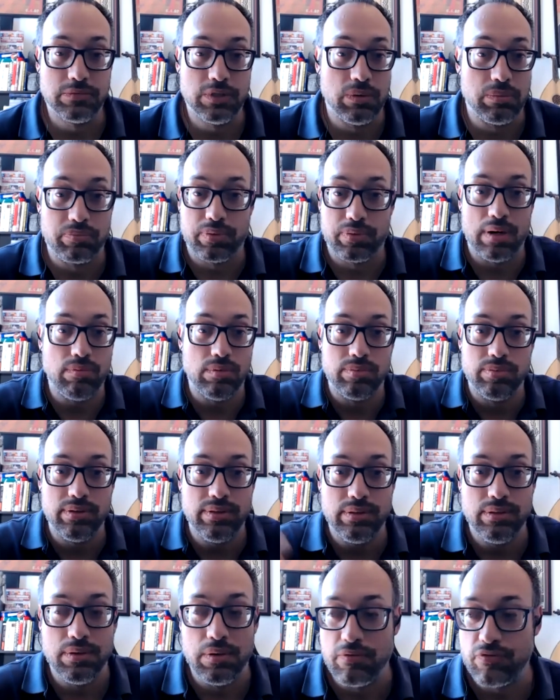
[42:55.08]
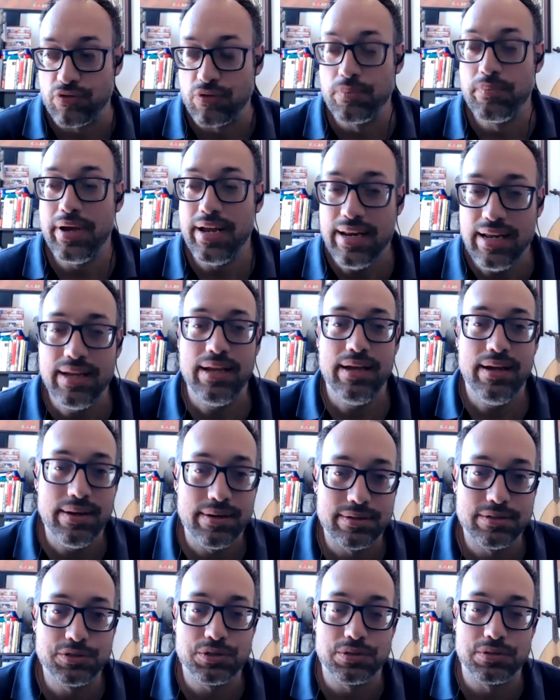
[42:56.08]
you know probably you know for many
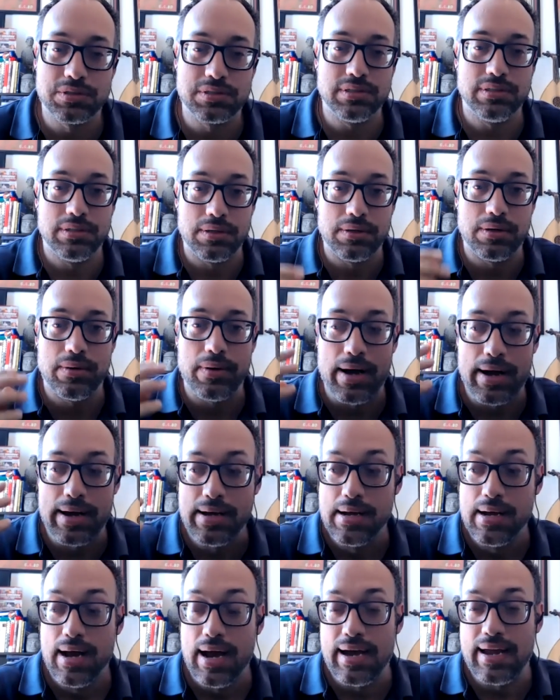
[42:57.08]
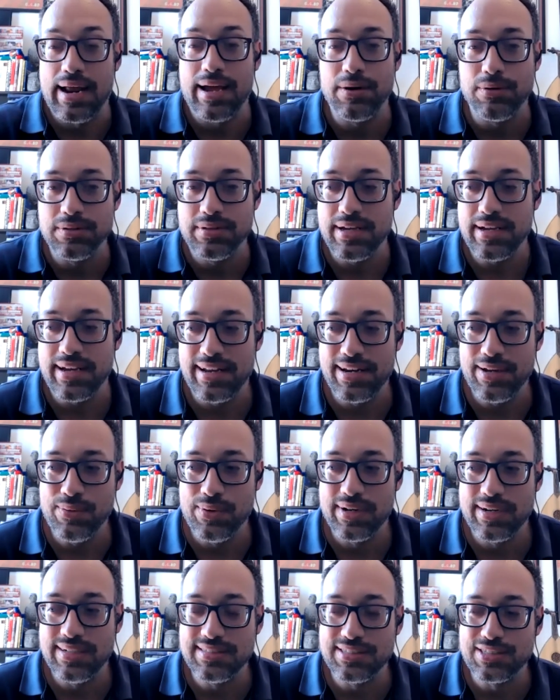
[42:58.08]
years so it's you know i and i don't take
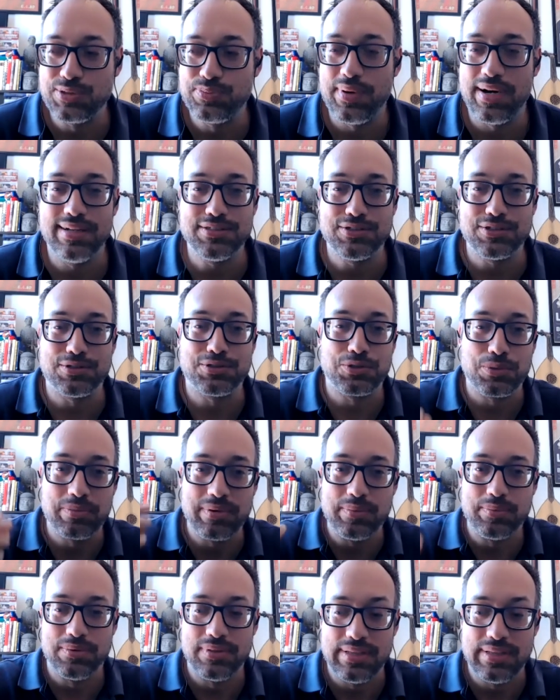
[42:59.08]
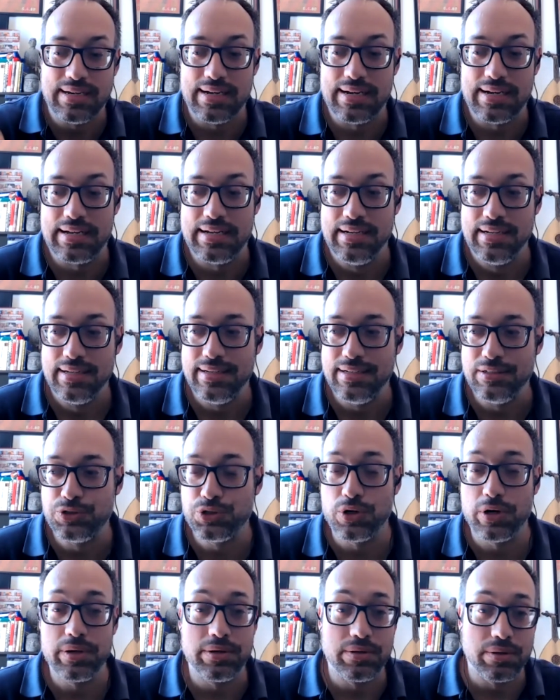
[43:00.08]
anyone as a sponsor so people that i
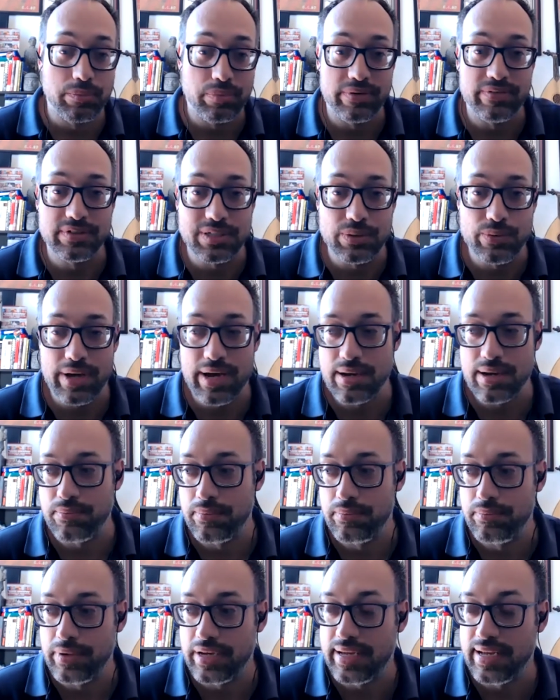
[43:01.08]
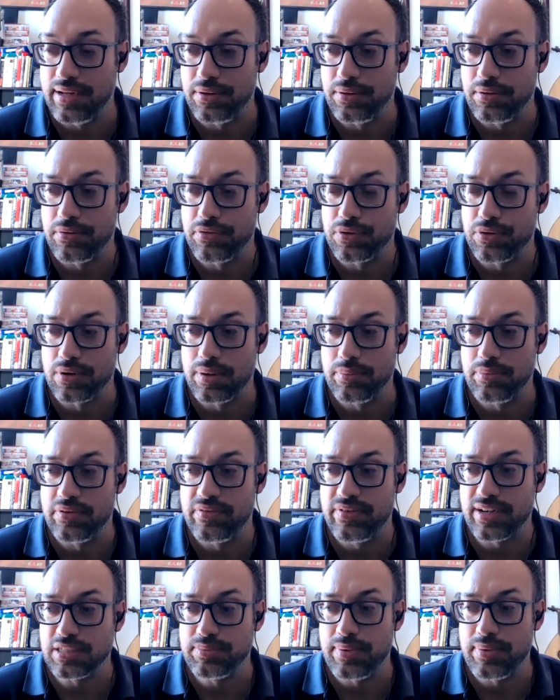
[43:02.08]
enjoy you know previously we had Mikkel Thorup
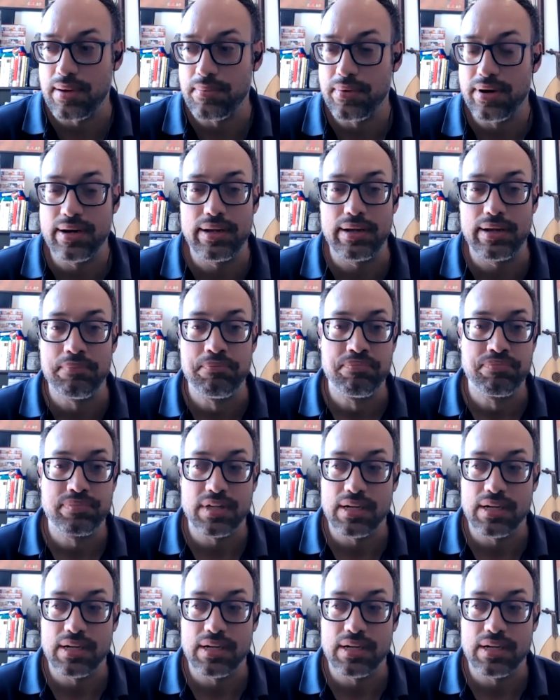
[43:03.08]
of expat money